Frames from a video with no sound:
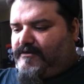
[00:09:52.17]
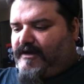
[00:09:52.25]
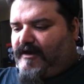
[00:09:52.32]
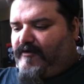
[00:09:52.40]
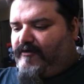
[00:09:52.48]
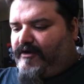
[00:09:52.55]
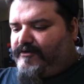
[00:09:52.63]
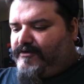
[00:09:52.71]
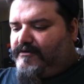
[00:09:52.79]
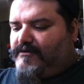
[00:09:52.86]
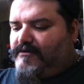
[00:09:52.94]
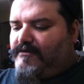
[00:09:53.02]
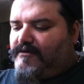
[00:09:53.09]
carry on you.
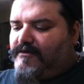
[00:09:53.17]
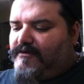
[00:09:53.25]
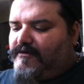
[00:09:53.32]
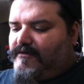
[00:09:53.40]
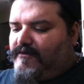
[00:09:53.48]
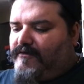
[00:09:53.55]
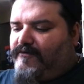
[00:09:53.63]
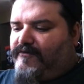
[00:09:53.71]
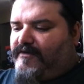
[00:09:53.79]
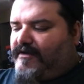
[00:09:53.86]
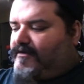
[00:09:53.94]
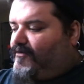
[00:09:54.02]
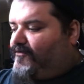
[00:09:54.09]

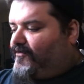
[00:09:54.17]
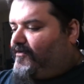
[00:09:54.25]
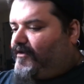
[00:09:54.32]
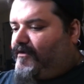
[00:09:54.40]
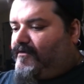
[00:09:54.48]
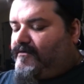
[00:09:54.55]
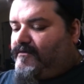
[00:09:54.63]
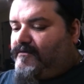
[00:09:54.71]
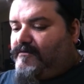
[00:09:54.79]
So that goes in there.